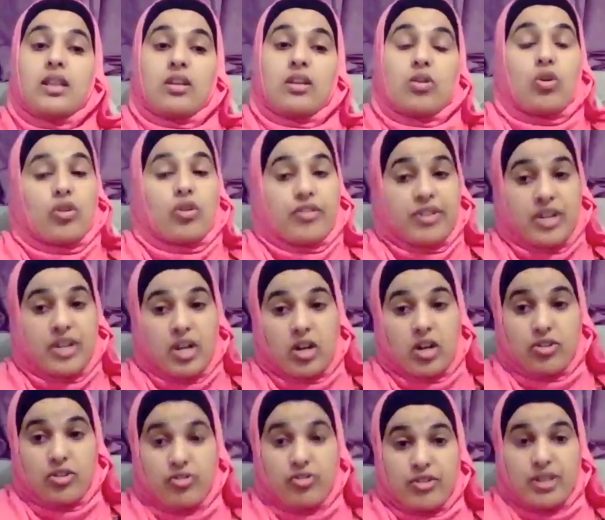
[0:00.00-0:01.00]
the coronary
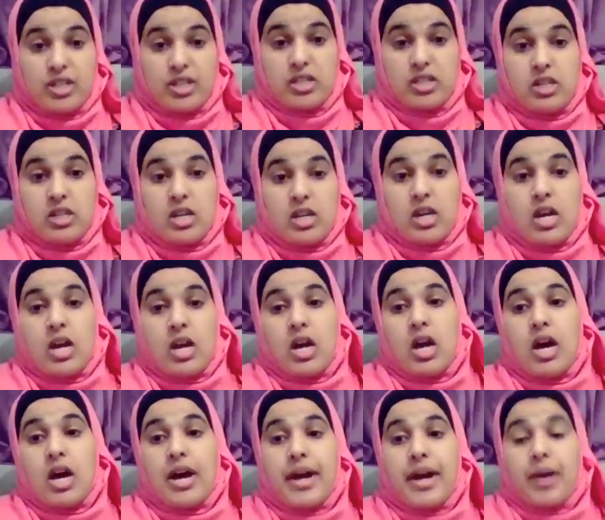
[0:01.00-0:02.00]
arteries.
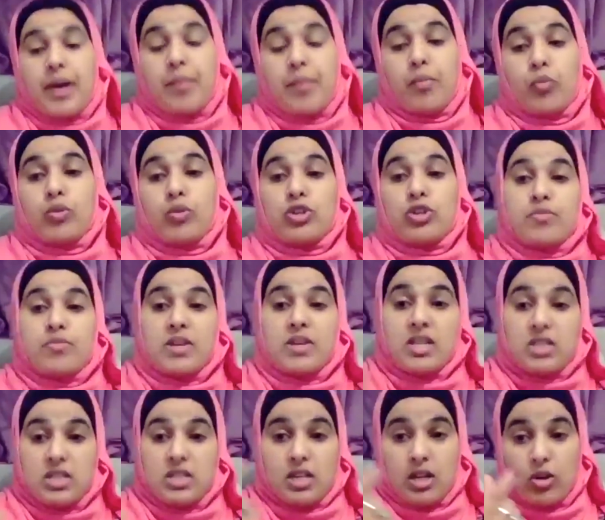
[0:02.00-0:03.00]
which
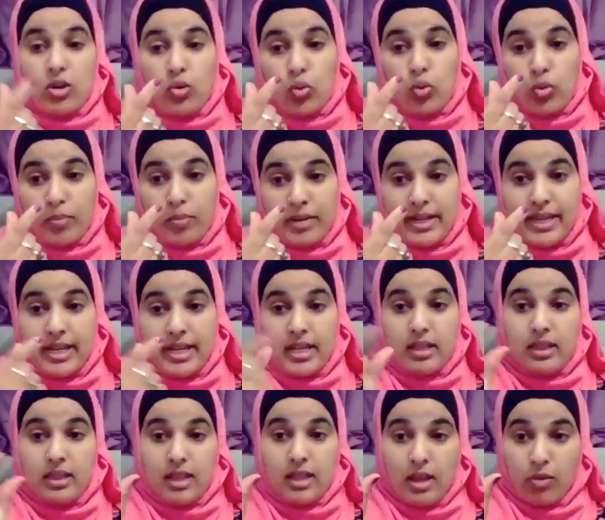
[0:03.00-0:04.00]
means that normally
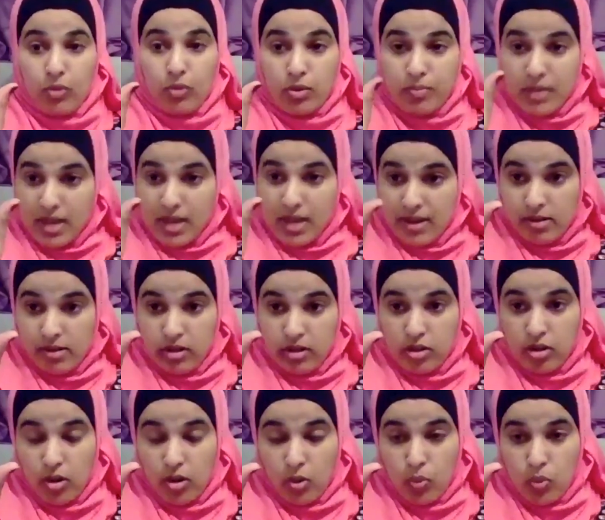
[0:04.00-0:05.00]
they would be,
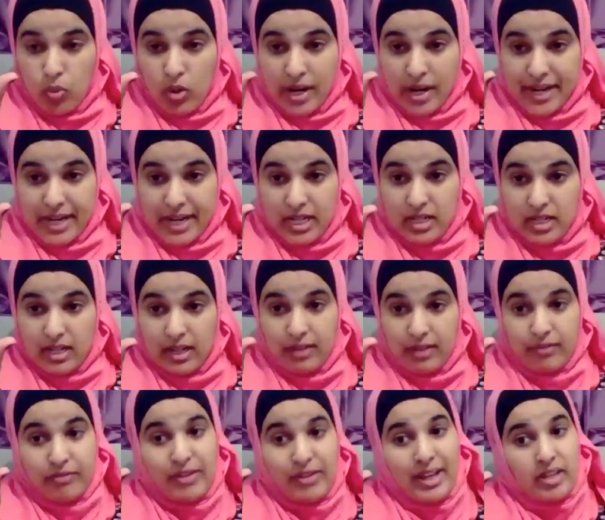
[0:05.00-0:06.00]
you know, wide
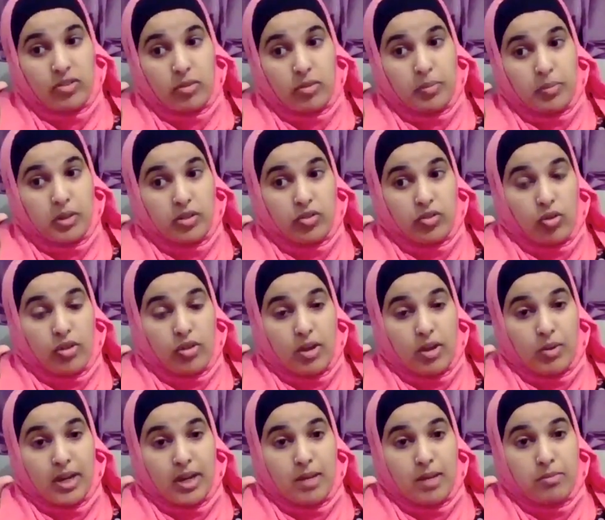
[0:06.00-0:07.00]
and flexible, so they
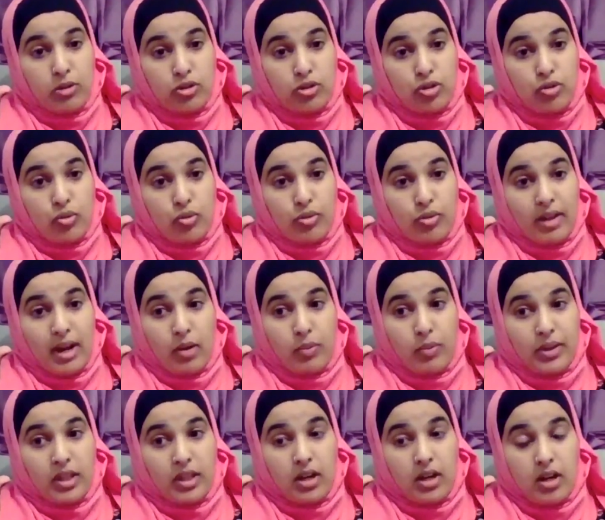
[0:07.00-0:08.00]
were able to do that
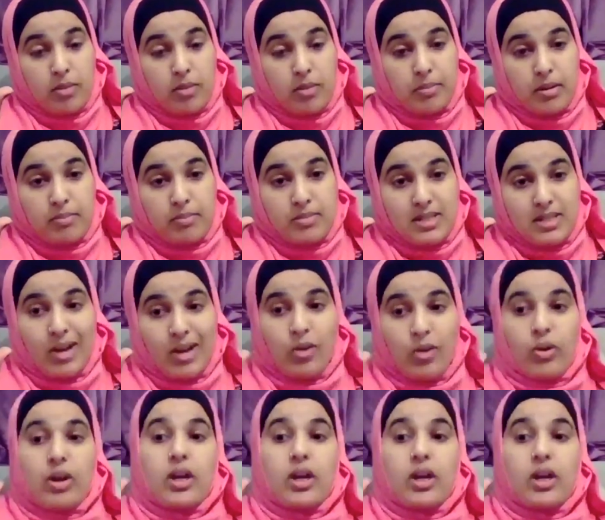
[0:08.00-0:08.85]
when the heart pumps out.